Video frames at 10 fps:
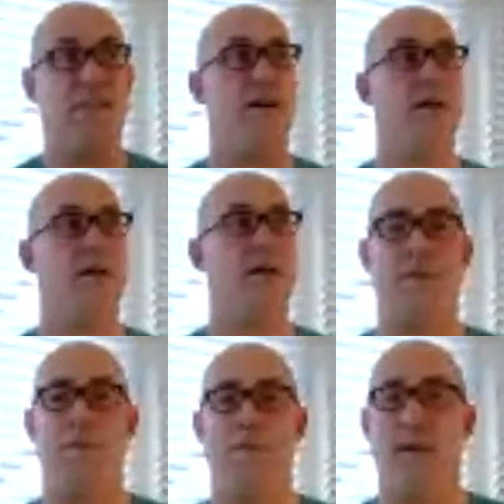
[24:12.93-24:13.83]

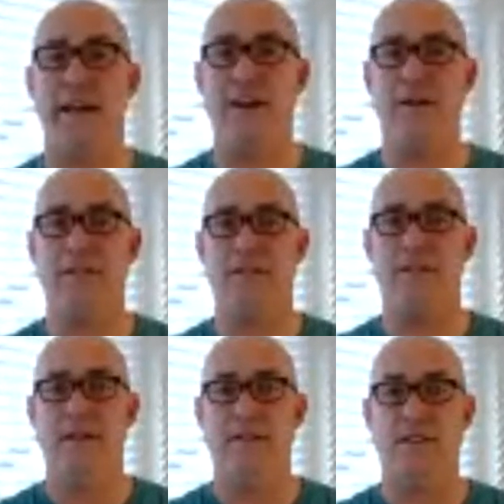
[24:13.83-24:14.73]
the
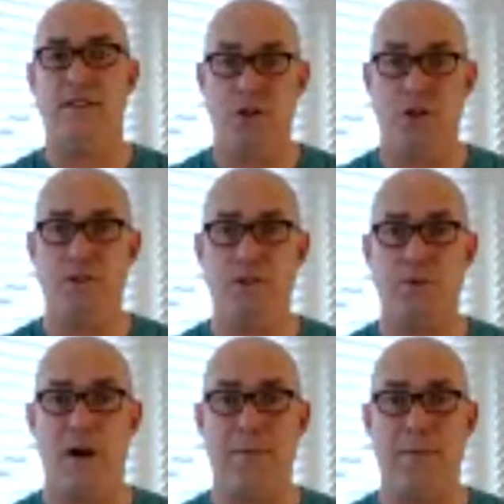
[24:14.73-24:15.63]
players, the
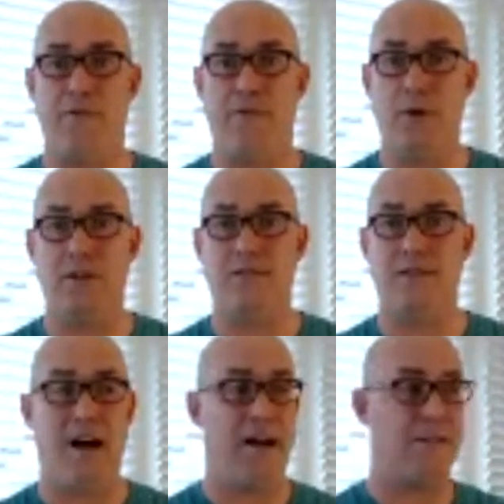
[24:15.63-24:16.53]
students were able to
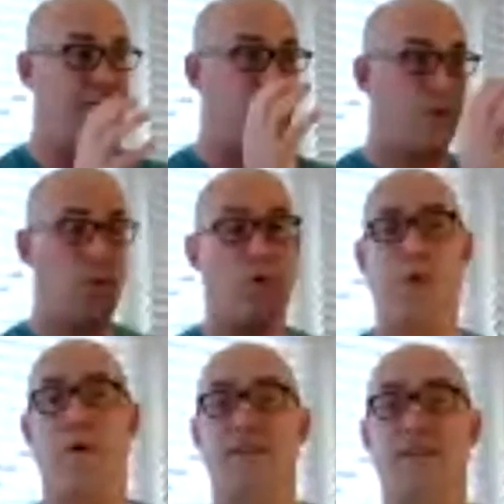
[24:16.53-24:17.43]
focus on
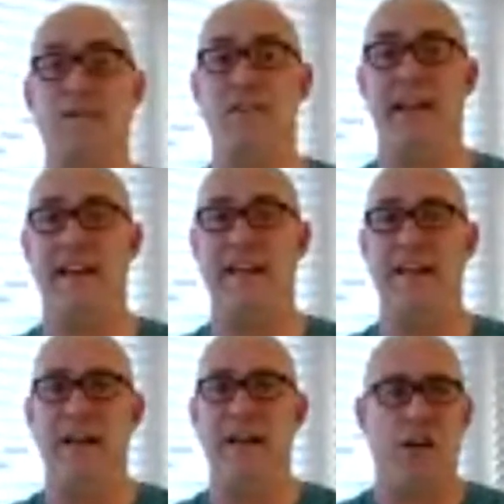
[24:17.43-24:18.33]
school the rest of the
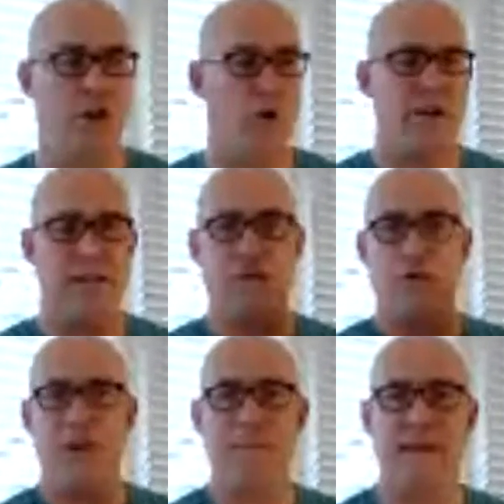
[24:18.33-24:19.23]
day, go get
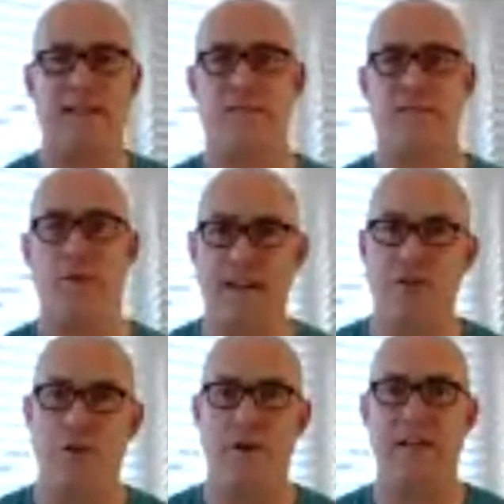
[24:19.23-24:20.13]
treatments for
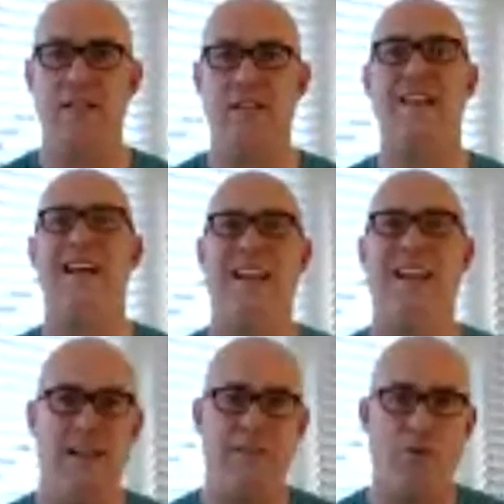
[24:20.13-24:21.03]
injuries,
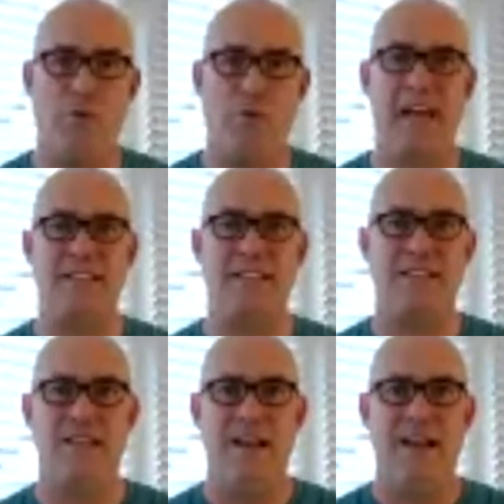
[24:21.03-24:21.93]
lift
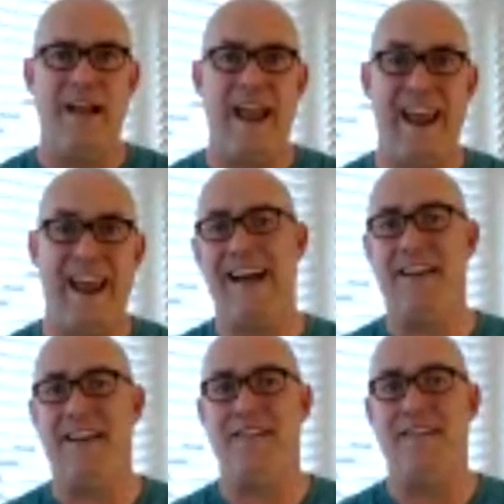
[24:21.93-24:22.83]
weights.
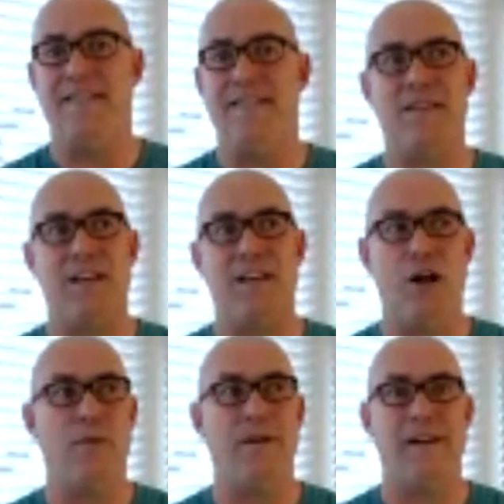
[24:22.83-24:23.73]
And,
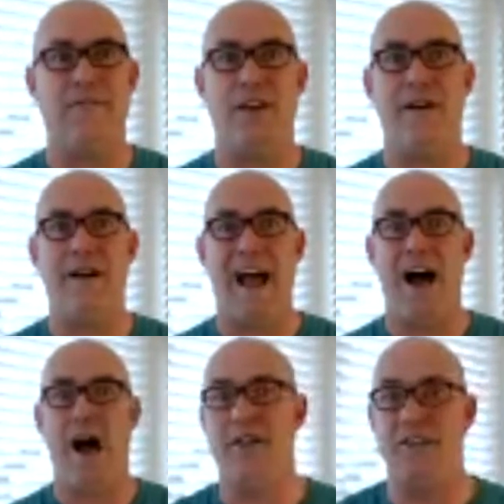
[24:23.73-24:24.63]
if they're
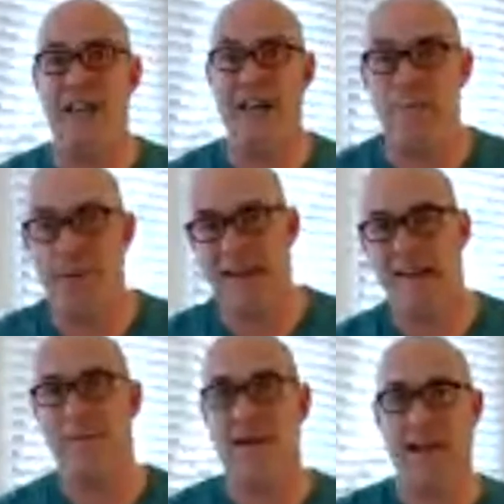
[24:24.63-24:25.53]
out at 10
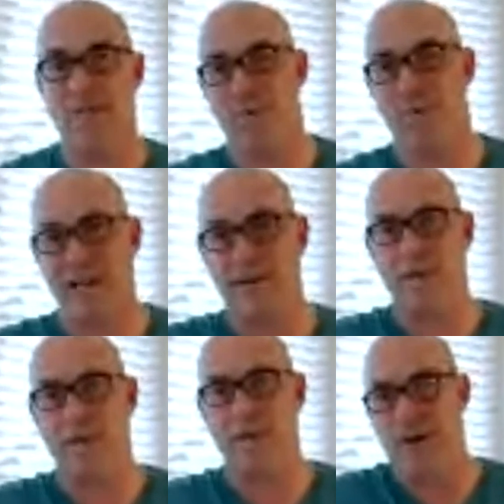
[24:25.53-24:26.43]
p.m., 11
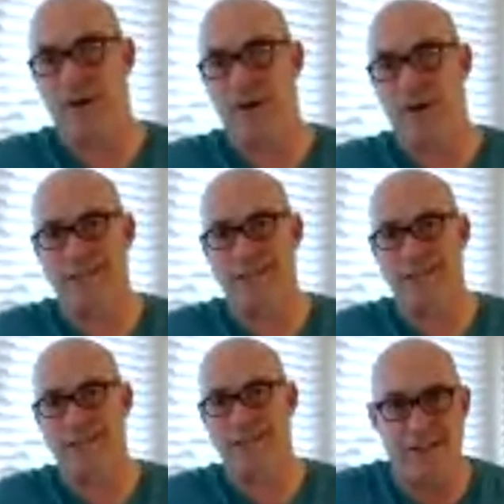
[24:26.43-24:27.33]
p.m., because this is
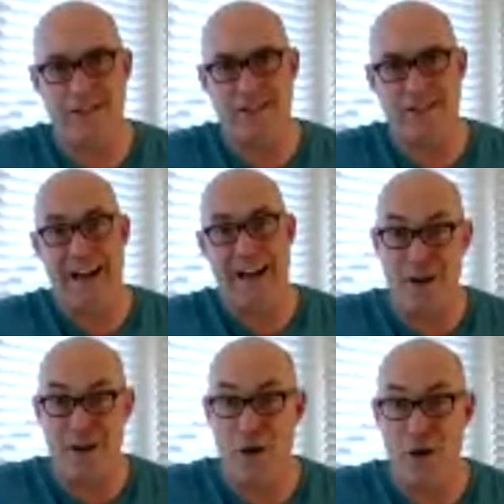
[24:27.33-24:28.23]
college, and
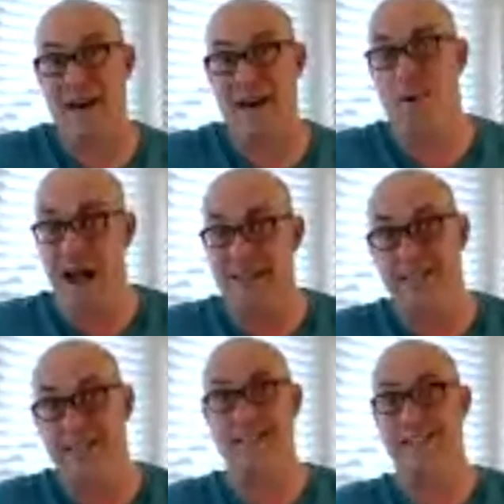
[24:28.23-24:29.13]
they know they've got to
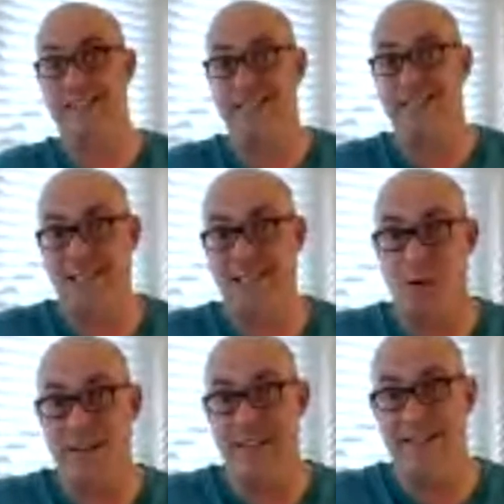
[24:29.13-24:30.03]
practice at 6 in the
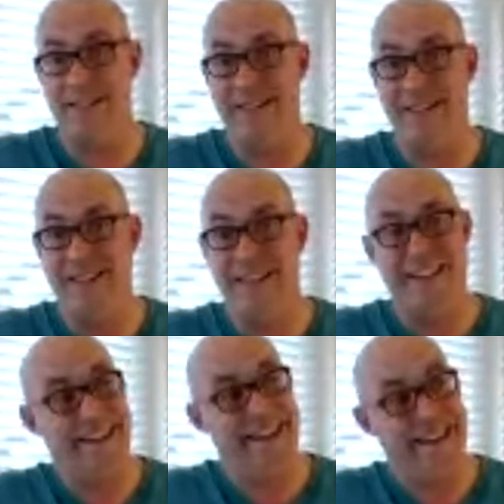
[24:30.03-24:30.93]
morning,
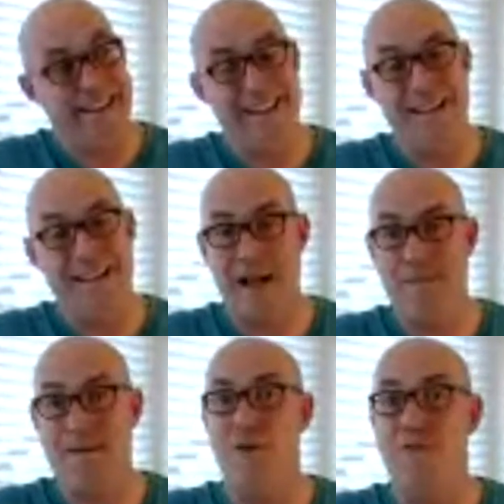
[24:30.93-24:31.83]
there
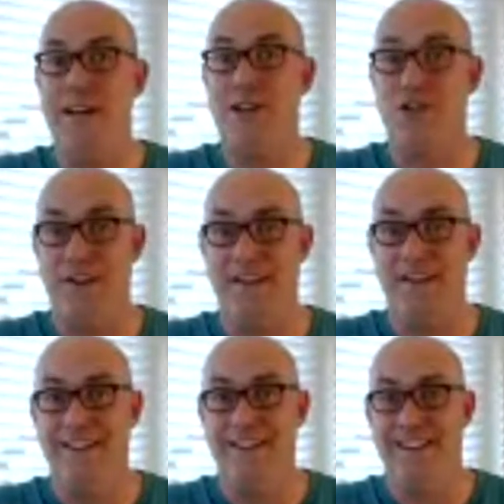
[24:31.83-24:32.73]
might be motivation
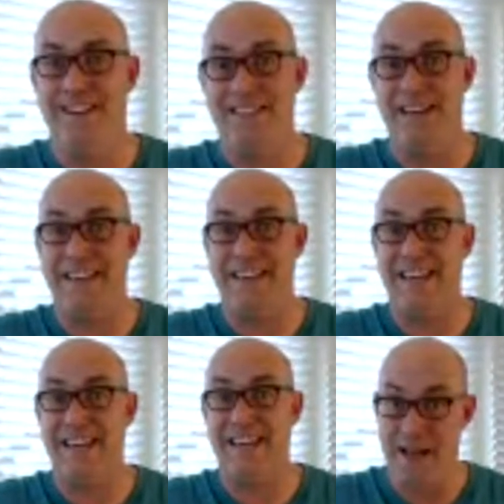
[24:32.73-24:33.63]
to
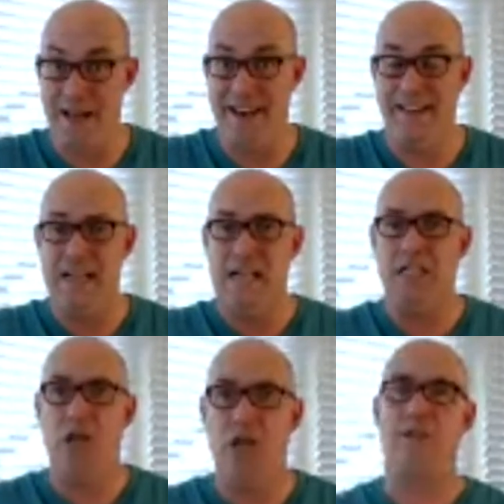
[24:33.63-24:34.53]
get to bed.
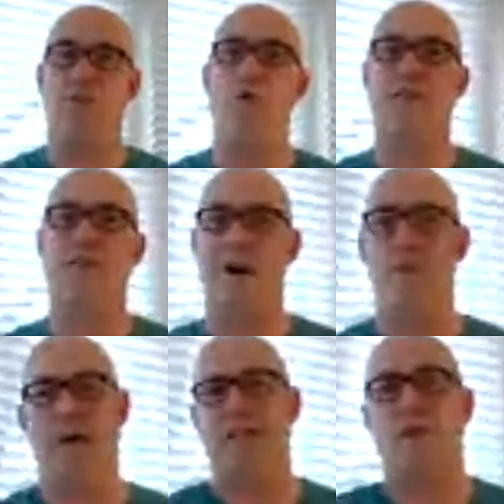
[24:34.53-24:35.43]
So it's worked out
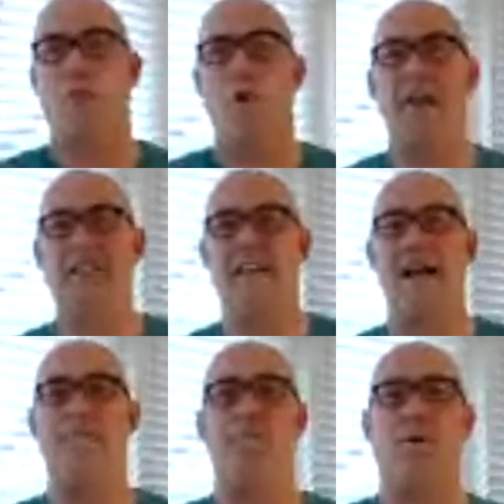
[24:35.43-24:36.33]
well. That's just one
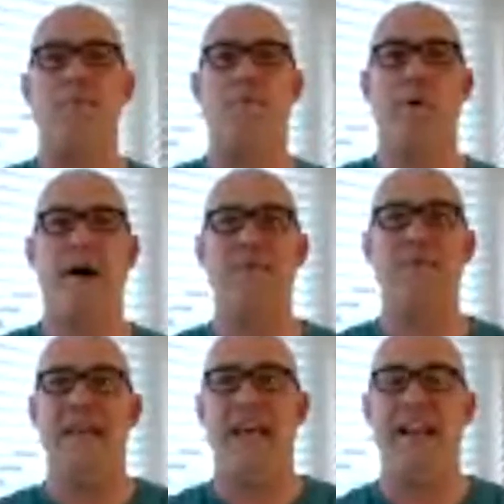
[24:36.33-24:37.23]
example. But
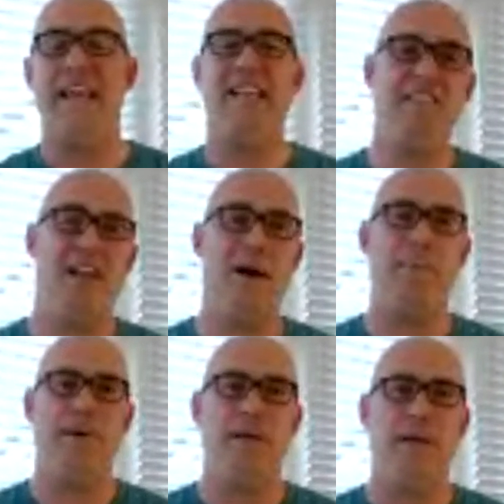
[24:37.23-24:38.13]
it ends
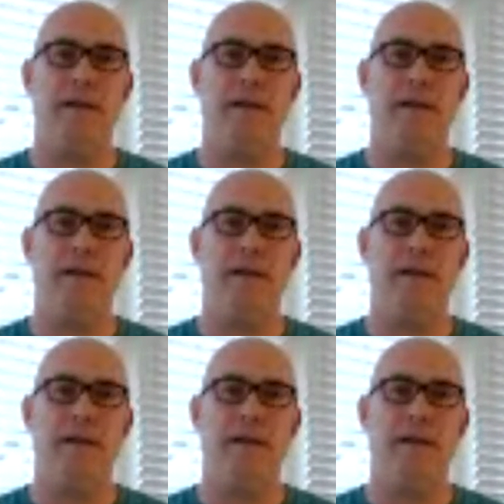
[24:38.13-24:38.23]
up,